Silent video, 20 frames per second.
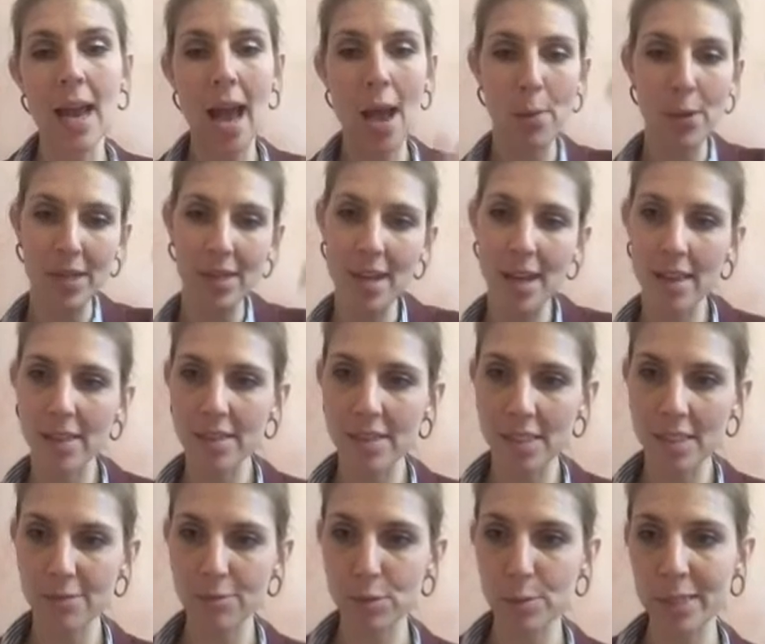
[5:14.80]
I would take
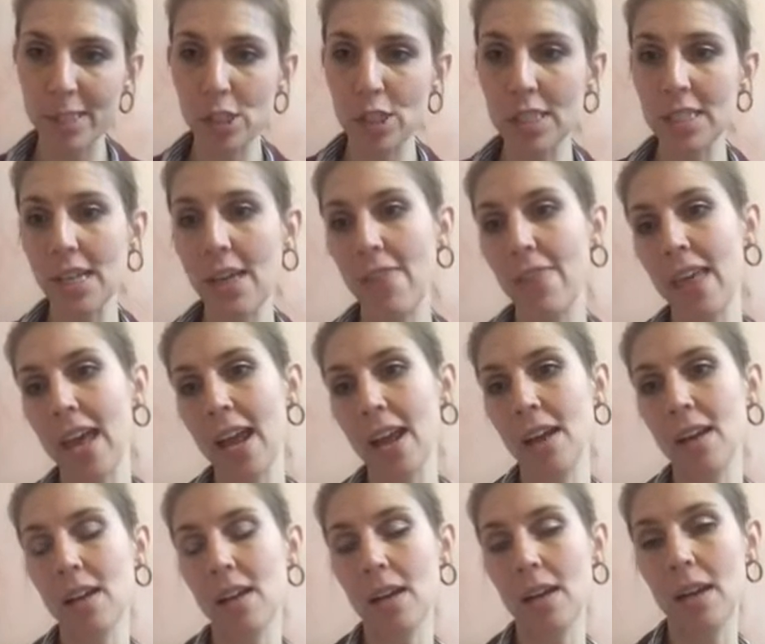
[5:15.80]
this information and
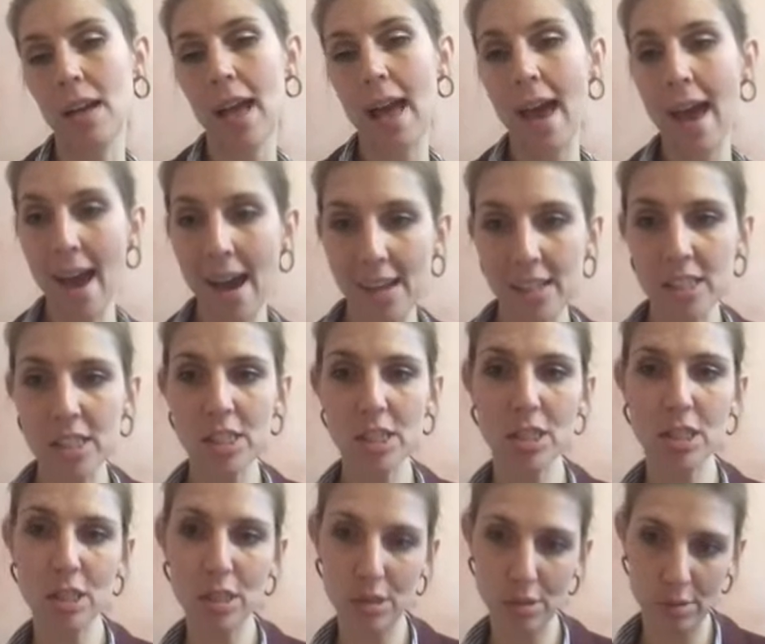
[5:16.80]
then ask
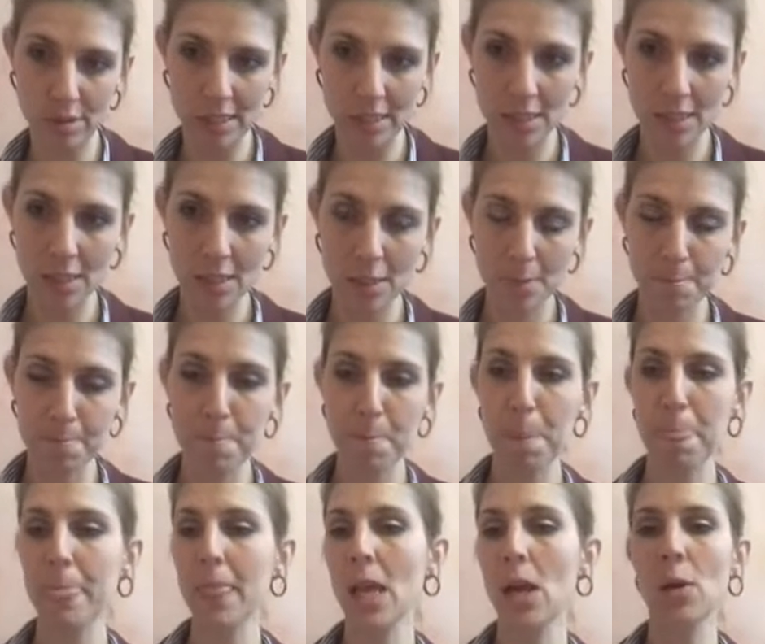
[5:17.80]
the students,
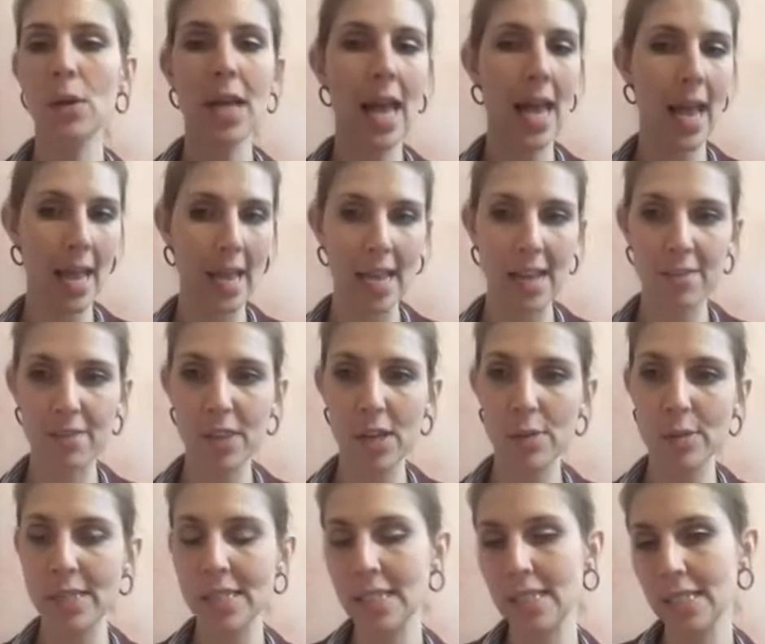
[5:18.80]
okay, if
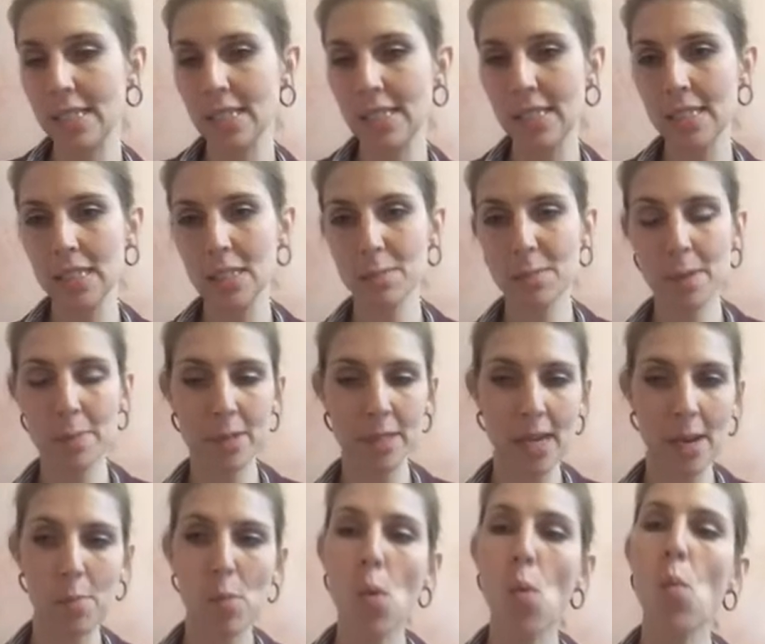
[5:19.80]
there was an incident that bubbled
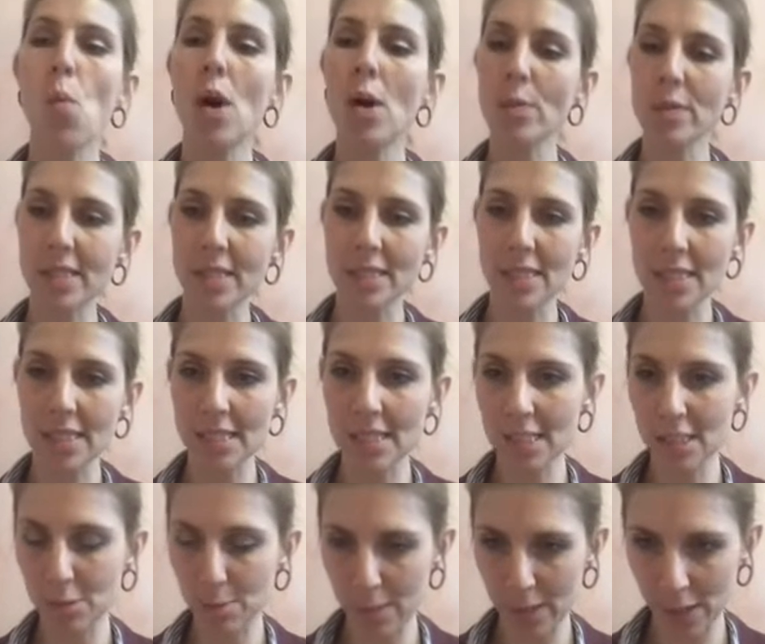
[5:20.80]
up, what was the
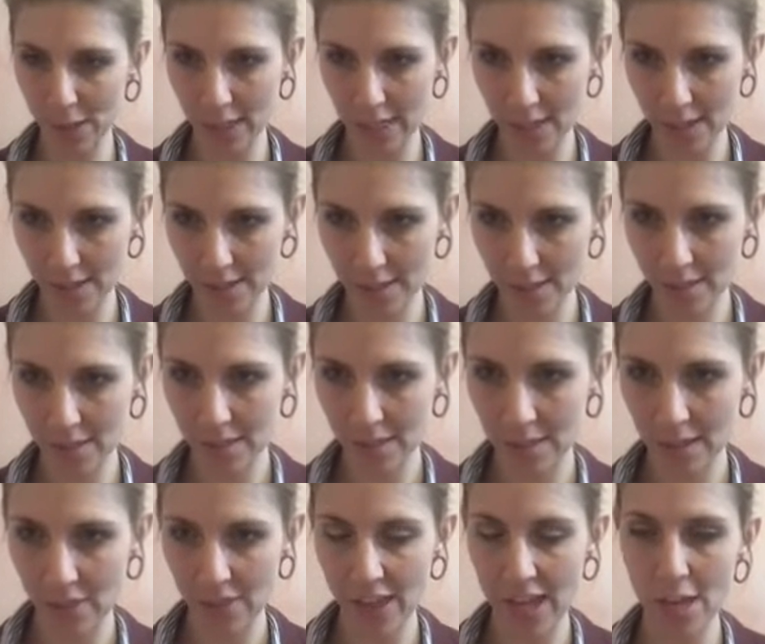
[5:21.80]
experience
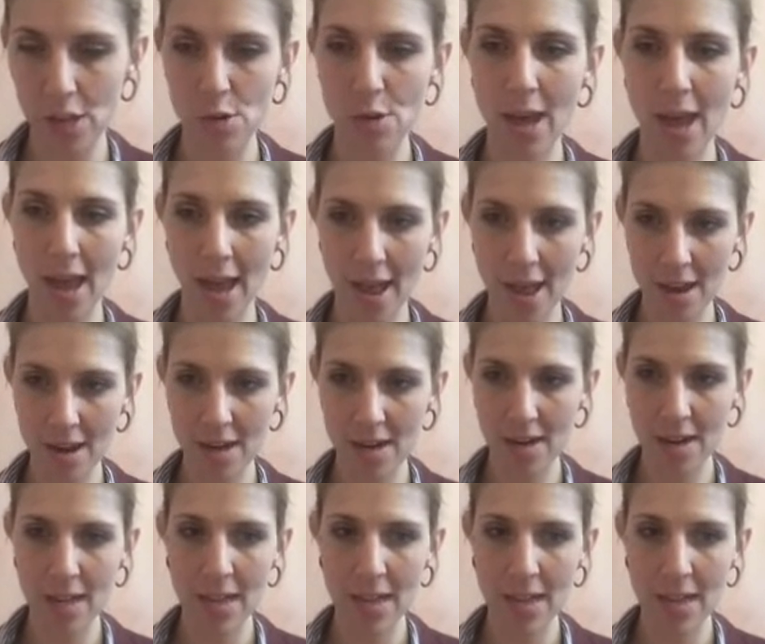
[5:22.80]
that you had?